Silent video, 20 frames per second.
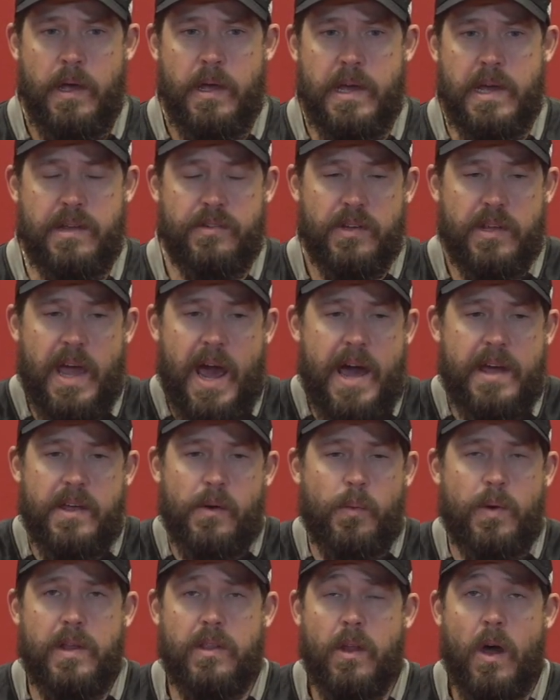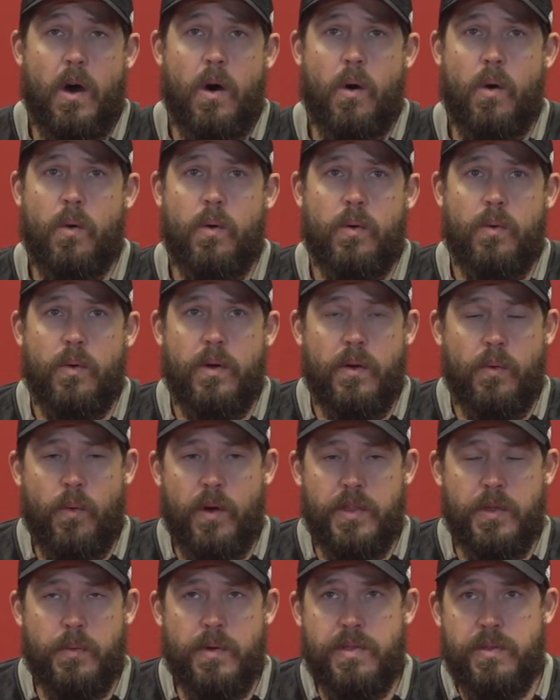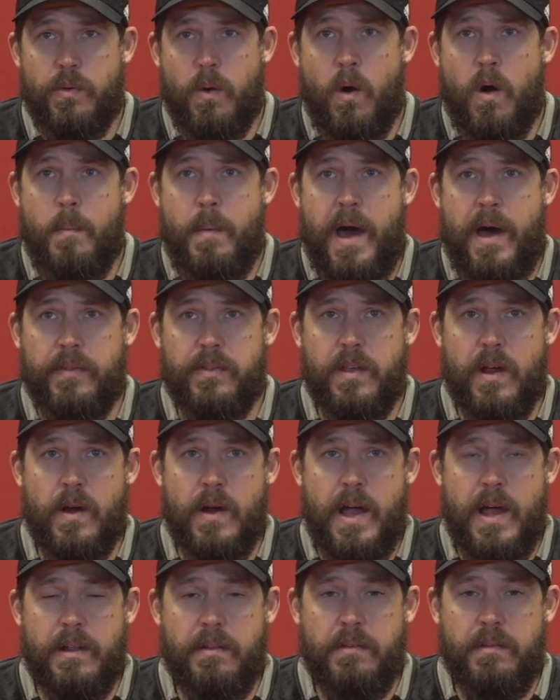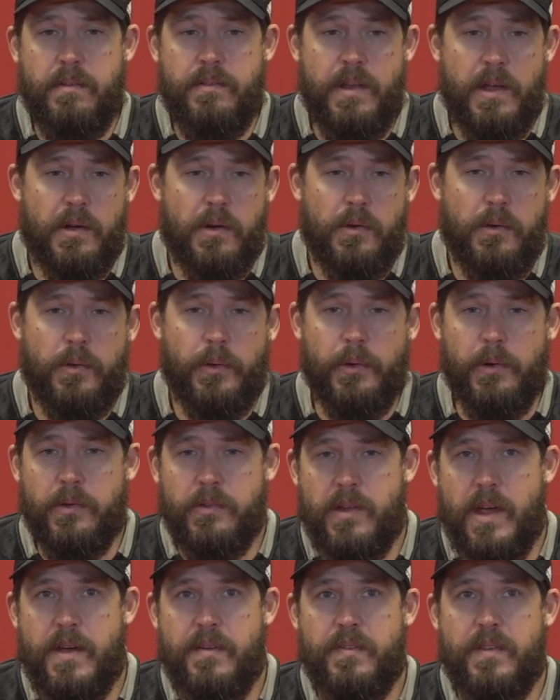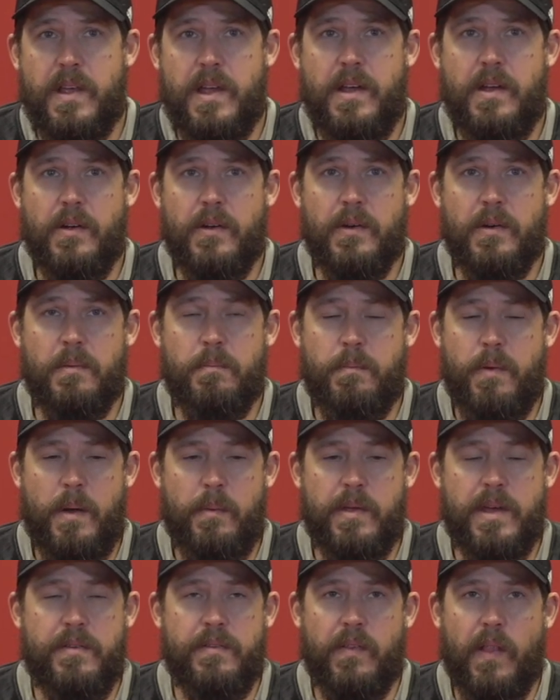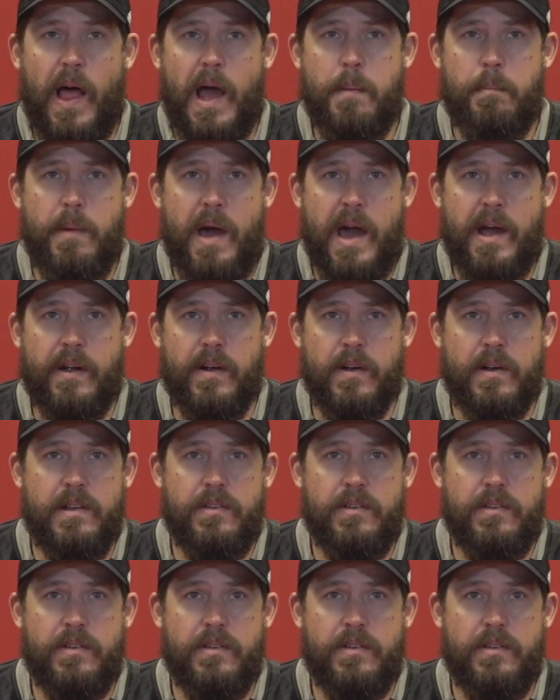He's a guy that we know whether we throw him out there at nickel or safety or probably even linebacker,